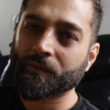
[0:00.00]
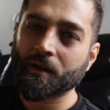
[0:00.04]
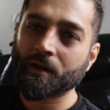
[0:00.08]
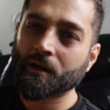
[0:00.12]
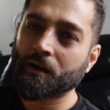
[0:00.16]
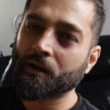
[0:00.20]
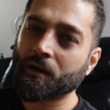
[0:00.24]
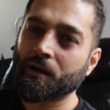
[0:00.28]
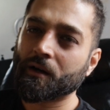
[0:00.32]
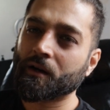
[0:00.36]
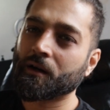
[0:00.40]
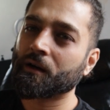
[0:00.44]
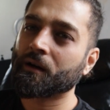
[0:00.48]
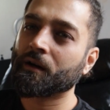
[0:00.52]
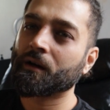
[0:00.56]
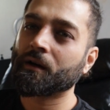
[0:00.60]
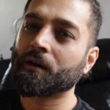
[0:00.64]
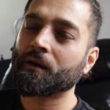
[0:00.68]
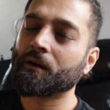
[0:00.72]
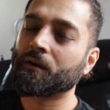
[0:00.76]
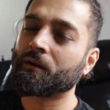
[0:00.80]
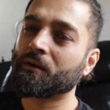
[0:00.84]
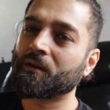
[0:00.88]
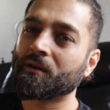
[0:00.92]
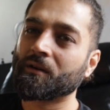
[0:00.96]

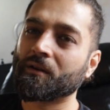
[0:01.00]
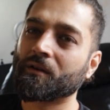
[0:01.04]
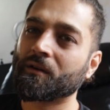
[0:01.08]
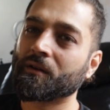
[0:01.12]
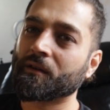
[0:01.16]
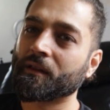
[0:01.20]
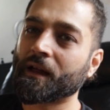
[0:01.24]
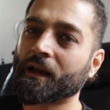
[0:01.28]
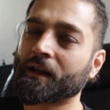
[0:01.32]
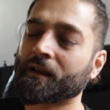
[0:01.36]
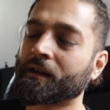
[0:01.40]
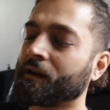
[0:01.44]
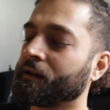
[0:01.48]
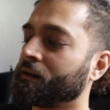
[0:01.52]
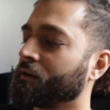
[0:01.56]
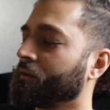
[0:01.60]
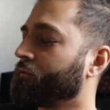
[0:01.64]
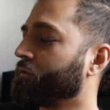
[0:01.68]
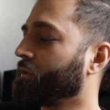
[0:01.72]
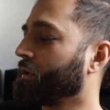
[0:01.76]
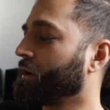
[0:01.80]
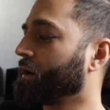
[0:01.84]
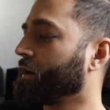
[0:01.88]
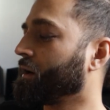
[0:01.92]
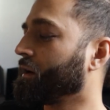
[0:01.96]
or that kind
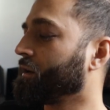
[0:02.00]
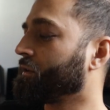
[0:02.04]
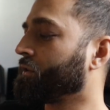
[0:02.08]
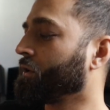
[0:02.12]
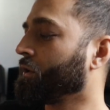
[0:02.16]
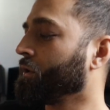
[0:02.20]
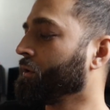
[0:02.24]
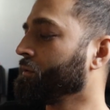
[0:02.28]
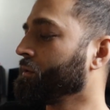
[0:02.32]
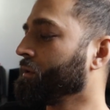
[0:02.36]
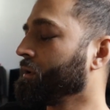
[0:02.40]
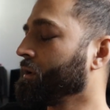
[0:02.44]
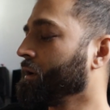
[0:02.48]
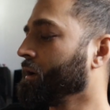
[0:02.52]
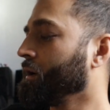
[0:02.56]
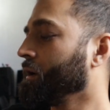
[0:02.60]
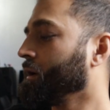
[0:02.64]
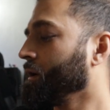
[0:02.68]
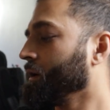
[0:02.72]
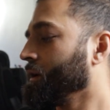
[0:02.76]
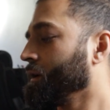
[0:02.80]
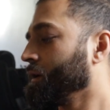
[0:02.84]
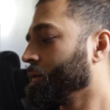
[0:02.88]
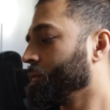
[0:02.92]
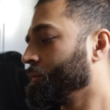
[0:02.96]
of tone,
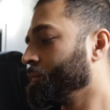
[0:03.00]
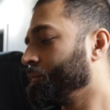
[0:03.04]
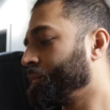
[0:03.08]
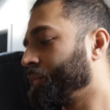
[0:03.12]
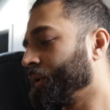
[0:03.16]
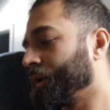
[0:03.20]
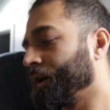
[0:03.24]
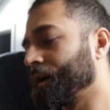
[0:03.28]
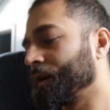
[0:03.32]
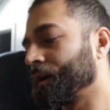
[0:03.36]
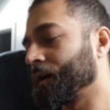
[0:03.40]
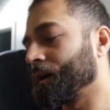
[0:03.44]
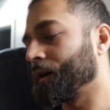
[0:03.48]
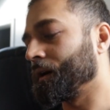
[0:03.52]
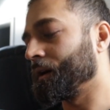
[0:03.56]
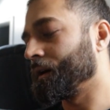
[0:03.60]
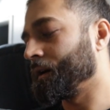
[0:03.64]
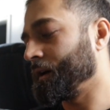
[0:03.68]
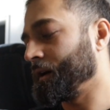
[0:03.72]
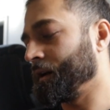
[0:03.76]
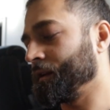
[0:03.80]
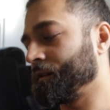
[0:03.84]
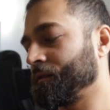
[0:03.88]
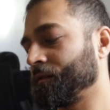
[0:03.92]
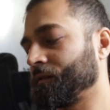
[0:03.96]
but
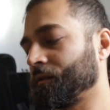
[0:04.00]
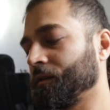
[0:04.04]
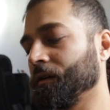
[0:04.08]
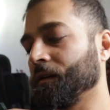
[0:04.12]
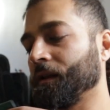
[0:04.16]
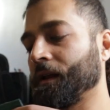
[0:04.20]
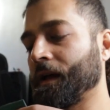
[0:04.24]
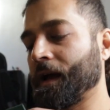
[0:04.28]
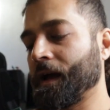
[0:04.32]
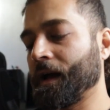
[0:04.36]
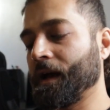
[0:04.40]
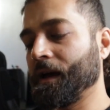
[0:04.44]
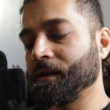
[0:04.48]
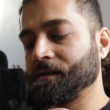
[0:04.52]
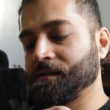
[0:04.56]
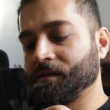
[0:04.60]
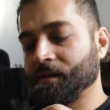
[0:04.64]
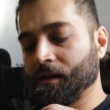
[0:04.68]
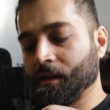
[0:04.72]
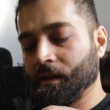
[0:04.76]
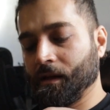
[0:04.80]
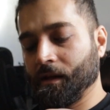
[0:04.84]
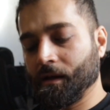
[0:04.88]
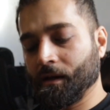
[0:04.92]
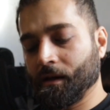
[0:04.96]
it still has
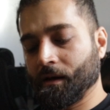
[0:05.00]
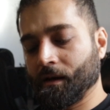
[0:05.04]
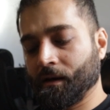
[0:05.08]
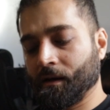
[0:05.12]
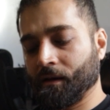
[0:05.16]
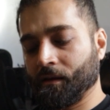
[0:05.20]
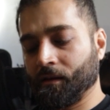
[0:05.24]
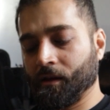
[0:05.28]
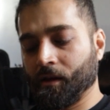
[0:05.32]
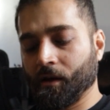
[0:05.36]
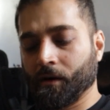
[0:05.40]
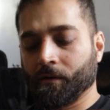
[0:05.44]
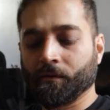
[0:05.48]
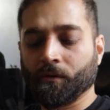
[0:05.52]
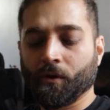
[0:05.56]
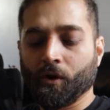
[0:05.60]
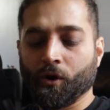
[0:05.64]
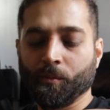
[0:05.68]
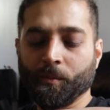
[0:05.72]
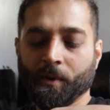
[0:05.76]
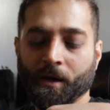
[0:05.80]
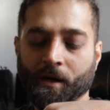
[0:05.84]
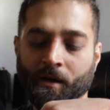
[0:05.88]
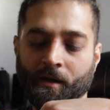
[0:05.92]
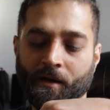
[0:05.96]
the
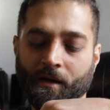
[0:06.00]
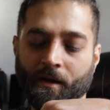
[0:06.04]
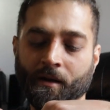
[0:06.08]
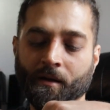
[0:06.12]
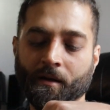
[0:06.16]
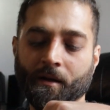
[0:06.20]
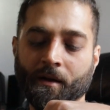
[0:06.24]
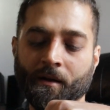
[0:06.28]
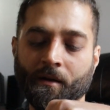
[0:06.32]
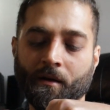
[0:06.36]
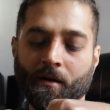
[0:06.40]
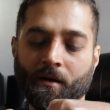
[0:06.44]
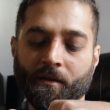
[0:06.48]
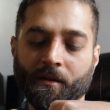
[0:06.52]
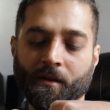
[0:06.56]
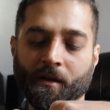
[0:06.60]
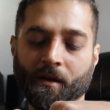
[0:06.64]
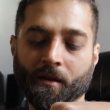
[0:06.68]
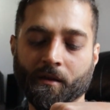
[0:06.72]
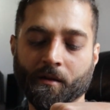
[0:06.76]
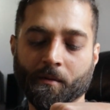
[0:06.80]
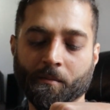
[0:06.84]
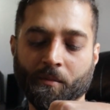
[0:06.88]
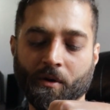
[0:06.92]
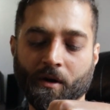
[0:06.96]
aroma and all the
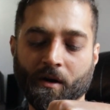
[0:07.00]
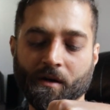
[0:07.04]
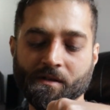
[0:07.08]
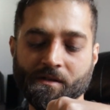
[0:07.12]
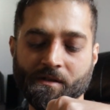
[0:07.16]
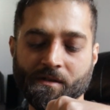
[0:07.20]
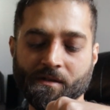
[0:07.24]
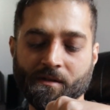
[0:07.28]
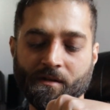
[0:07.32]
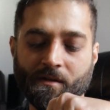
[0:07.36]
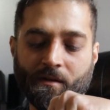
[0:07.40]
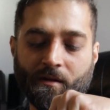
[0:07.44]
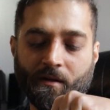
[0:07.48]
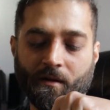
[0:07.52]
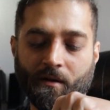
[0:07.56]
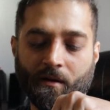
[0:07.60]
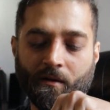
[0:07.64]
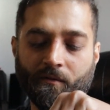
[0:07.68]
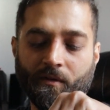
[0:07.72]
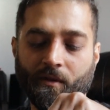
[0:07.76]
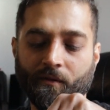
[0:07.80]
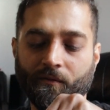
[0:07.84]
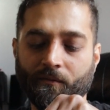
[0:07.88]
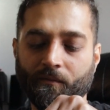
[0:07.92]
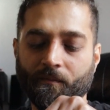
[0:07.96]
other parts
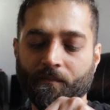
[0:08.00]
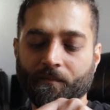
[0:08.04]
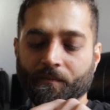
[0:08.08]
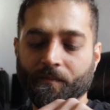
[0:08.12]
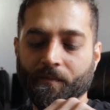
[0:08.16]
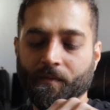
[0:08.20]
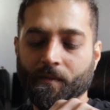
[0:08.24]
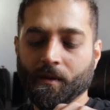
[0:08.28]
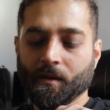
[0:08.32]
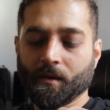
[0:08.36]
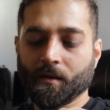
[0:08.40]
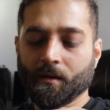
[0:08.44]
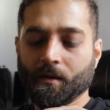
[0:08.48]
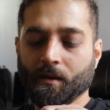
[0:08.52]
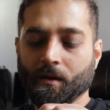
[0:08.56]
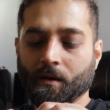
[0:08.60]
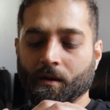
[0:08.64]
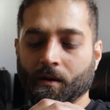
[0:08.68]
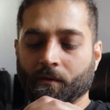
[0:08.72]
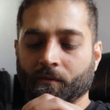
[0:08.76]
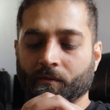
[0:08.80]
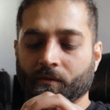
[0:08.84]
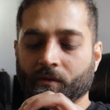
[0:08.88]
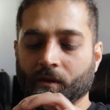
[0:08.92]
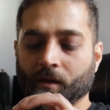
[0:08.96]
of
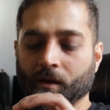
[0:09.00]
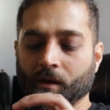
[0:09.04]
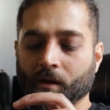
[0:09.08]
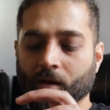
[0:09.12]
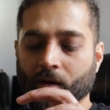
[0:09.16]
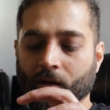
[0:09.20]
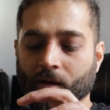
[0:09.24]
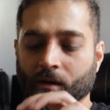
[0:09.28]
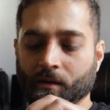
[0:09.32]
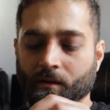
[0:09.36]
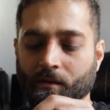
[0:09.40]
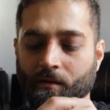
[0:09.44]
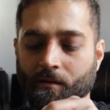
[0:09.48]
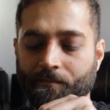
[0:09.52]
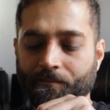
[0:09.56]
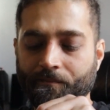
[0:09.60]
the